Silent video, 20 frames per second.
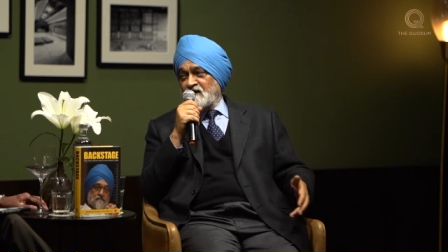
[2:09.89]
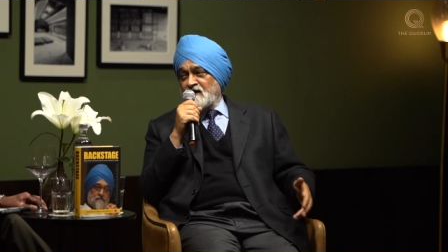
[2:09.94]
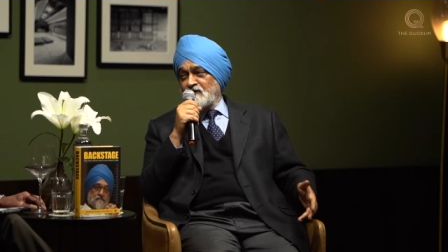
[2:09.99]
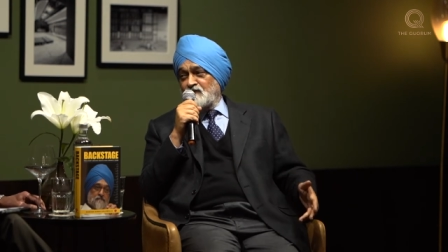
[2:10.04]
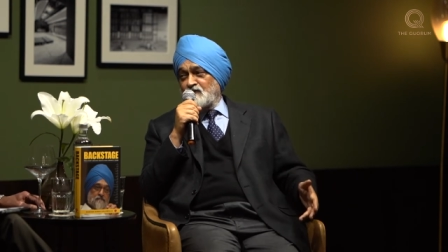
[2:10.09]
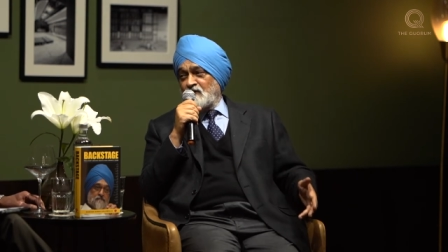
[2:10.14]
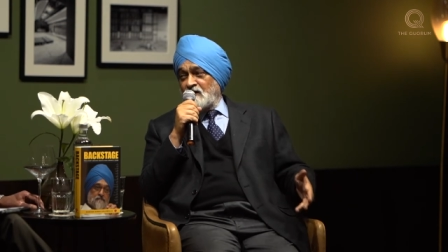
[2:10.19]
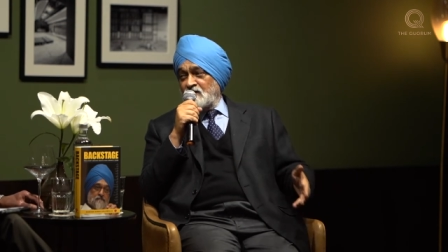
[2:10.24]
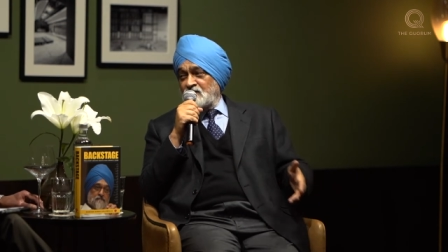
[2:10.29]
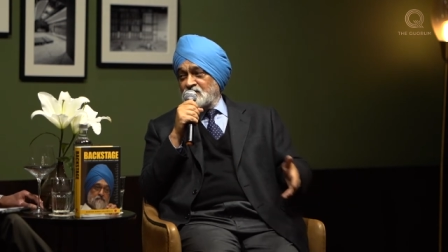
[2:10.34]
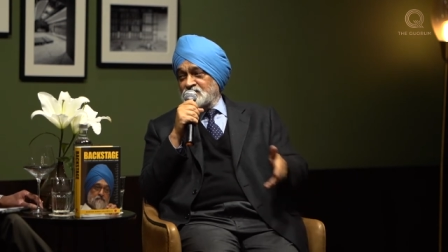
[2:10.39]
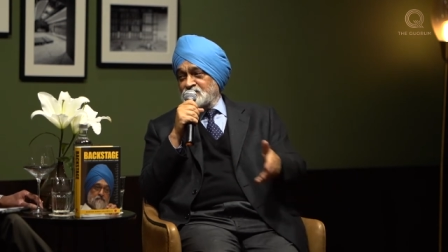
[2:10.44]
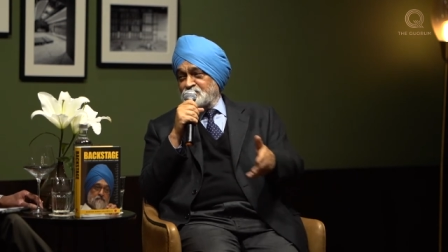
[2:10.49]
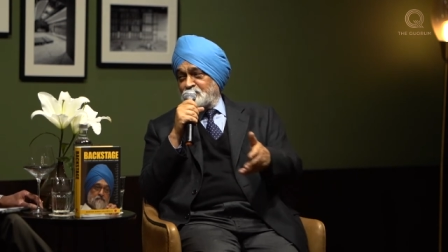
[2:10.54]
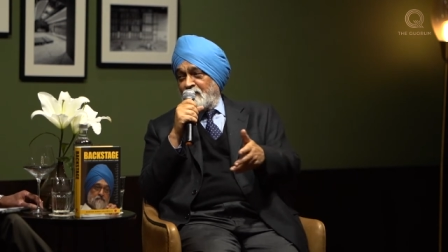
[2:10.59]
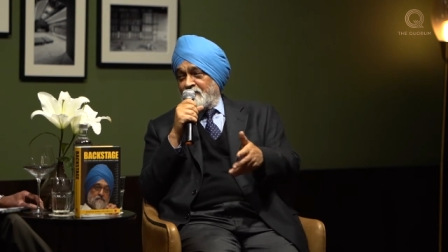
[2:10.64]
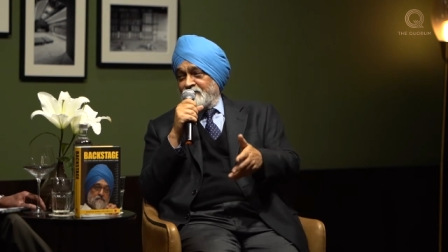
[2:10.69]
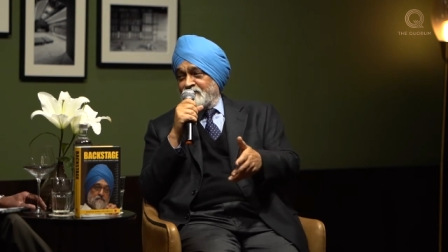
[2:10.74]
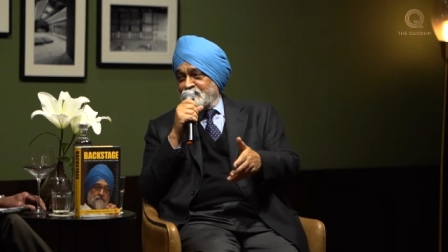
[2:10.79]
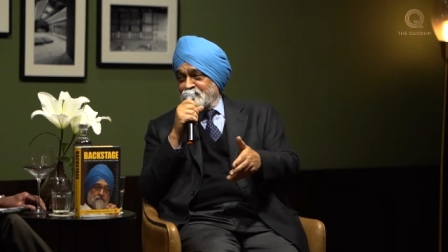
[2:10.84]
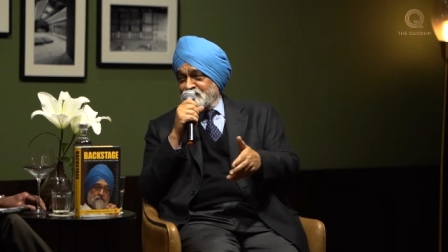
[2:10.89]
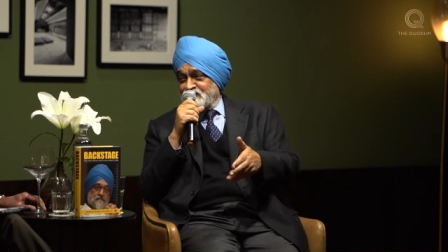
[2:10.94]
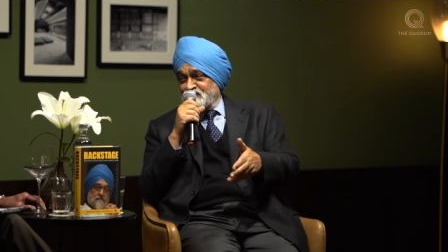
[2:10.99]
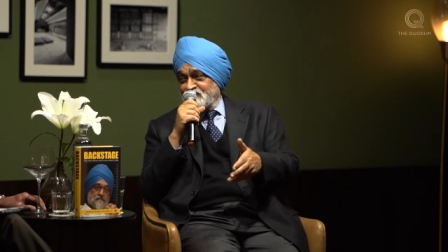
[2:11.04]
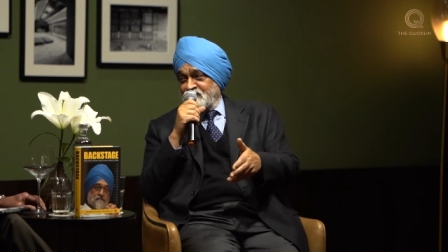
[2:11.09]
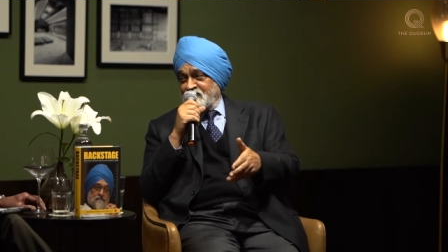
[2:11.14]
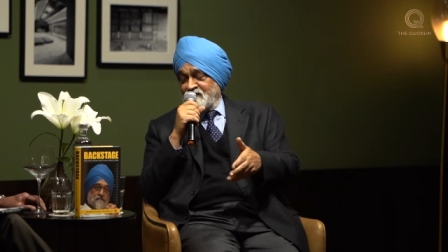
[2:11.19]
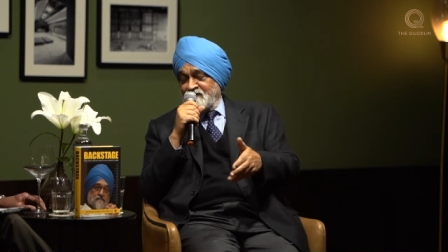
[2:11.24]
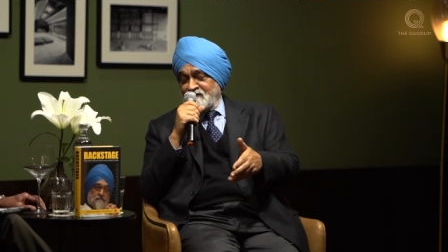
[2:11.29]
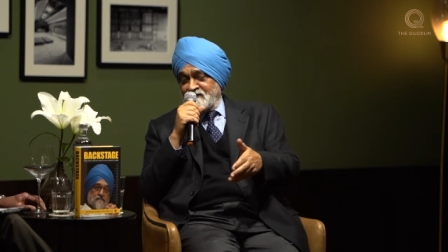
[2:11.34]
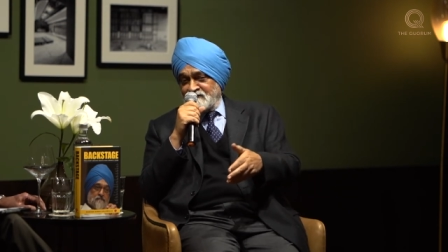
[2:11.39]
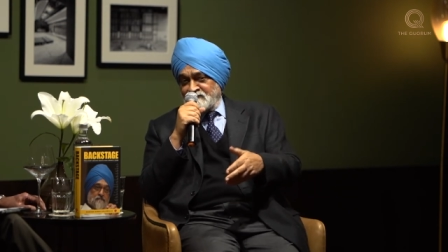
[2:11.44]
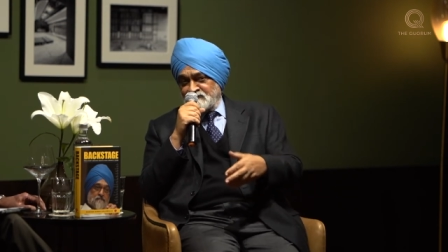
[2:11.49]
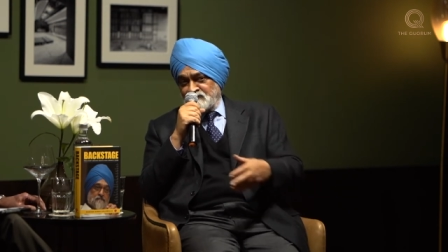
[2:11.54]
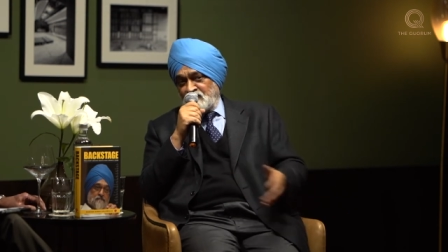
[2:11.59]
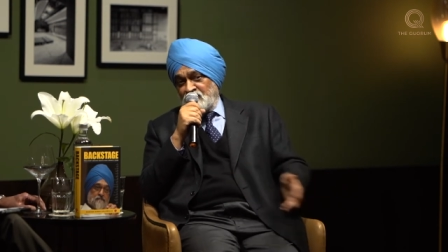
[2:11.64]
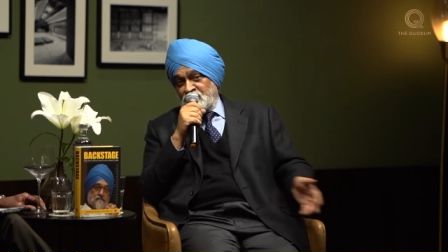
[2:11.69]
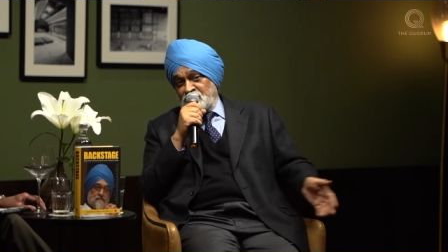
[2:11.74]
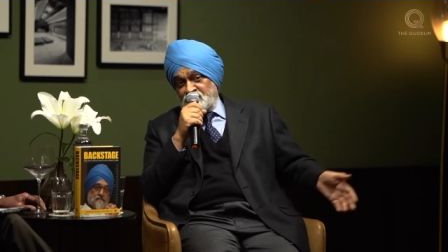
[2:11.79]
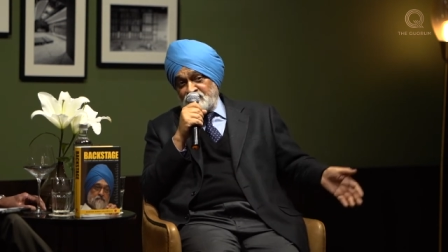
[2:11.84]
Aluwania's brother has written this.
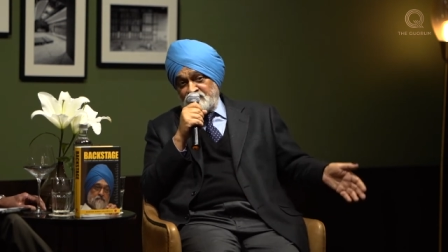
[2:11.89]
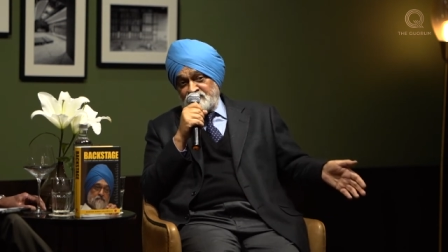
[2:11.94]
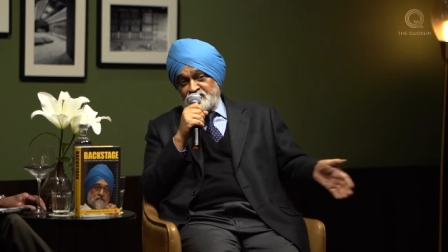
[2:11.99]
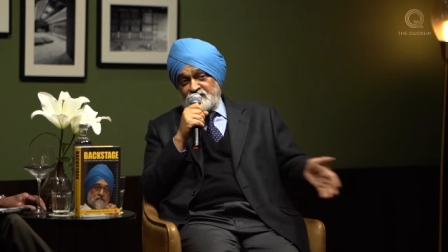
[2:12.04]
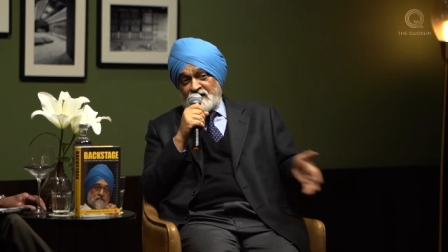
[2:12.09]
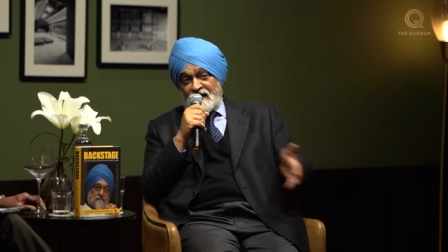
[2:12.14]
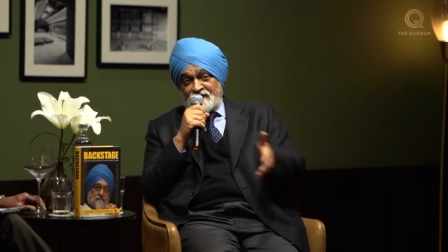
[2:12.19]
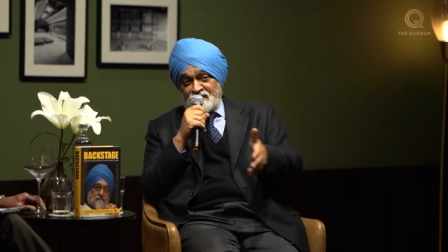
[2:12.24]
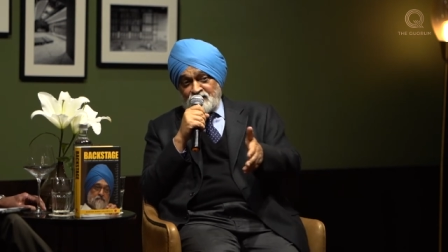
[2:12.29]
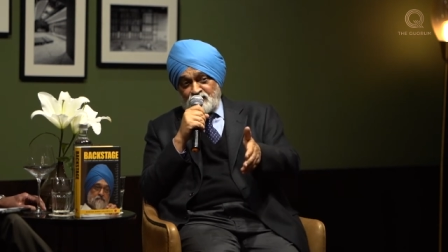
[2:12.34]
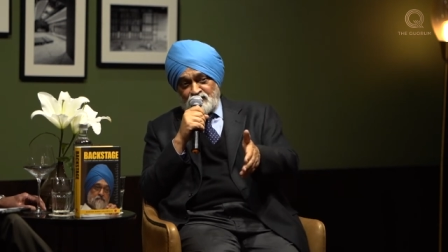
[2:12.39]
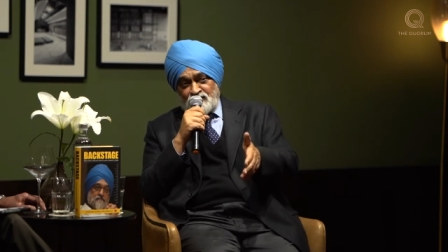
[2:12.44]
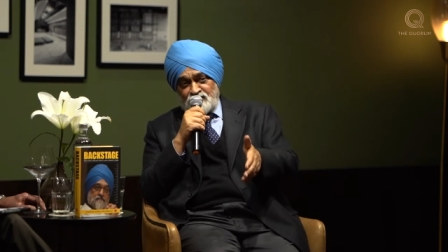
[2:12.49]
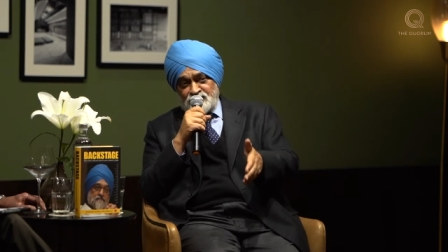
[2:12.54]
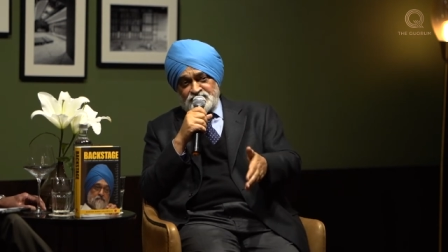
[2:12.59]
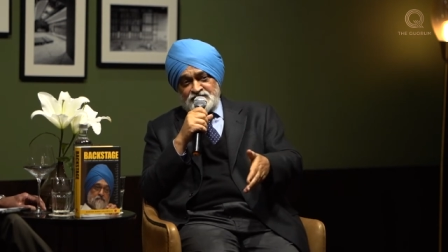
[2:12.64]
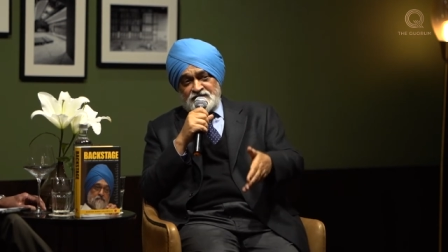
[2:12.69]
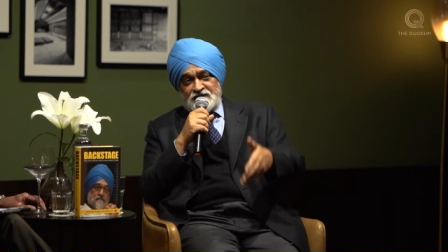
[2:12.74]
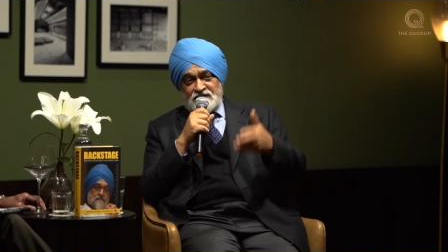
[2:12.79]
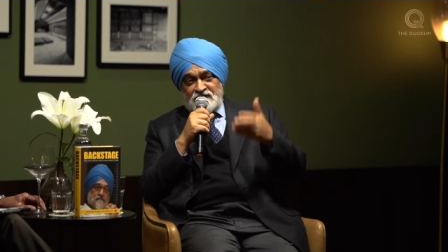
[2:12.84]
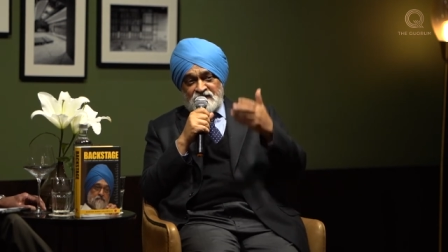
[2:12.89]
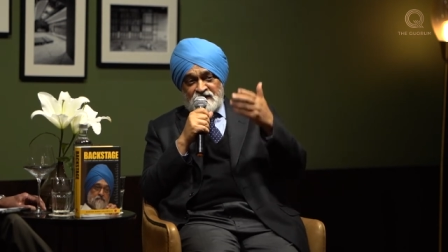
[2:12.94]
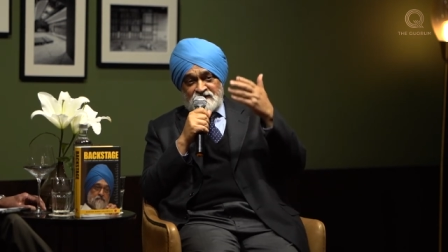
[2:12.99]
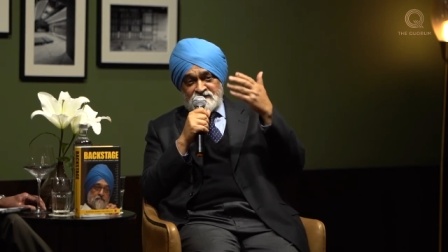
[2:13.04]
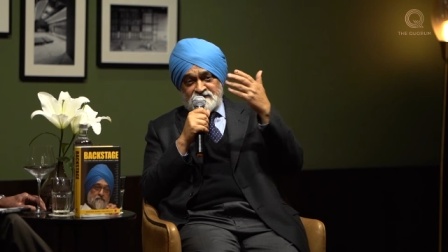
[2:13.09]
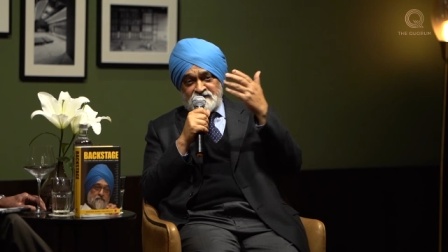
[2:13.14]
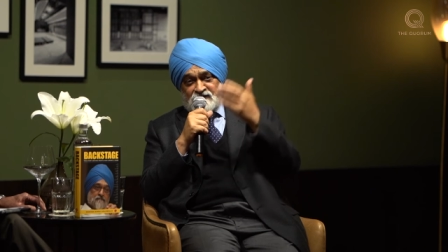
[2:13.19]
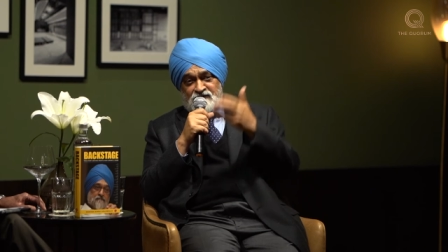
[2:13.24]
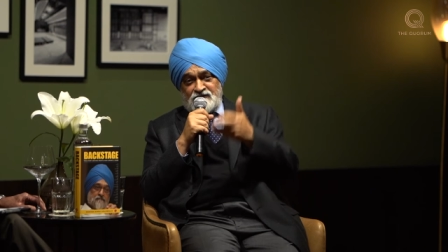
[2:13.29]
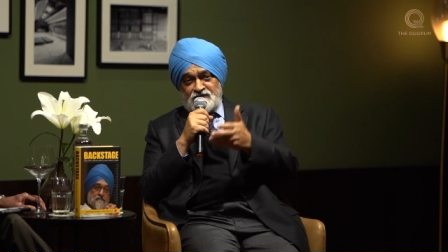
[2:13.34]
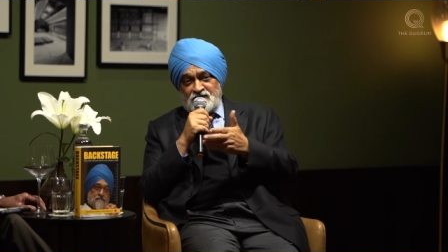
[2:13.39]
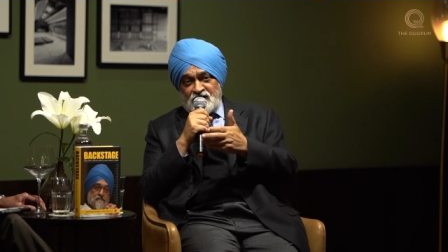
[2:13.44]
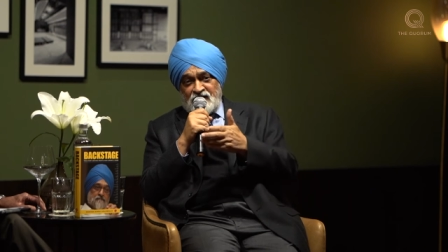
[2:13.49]
So I ran across and said,